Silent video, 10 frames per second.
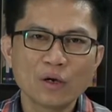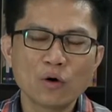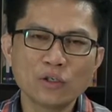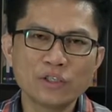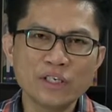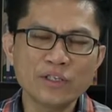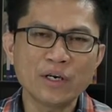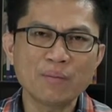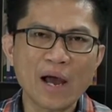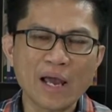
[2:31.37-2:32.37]

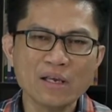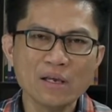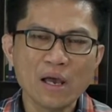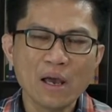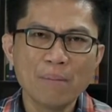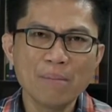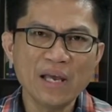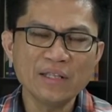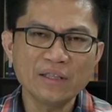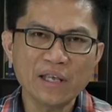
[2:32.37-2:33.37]
Consider my
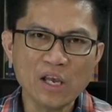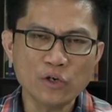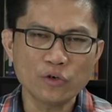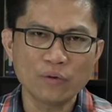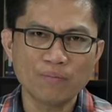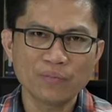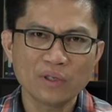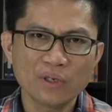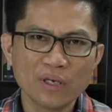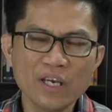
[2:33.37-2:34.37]
meditation.
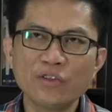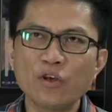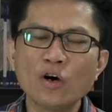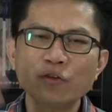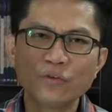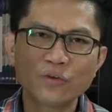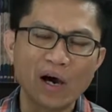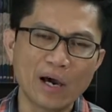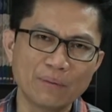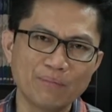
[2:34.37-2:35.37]
He talked to
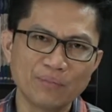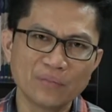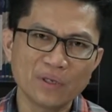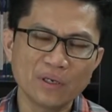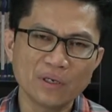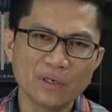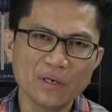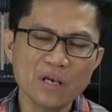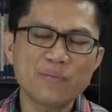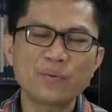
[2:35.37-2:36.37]
God.
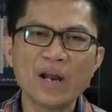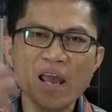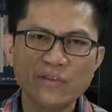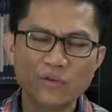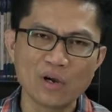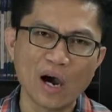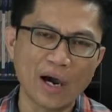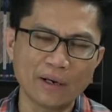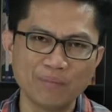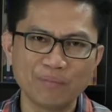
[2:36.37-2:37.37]
He prayed to God.